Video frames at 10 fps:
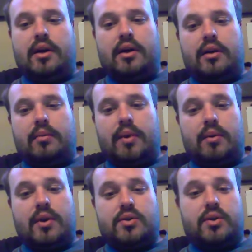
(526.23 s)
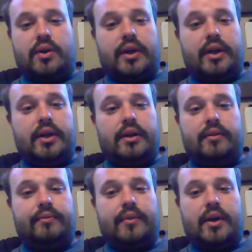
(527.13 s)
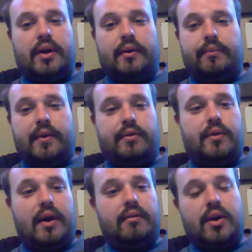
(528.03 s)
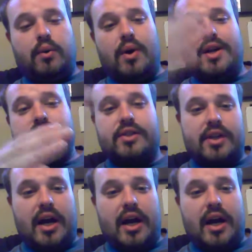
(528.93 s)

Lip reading: It runs real good. If you have any questions,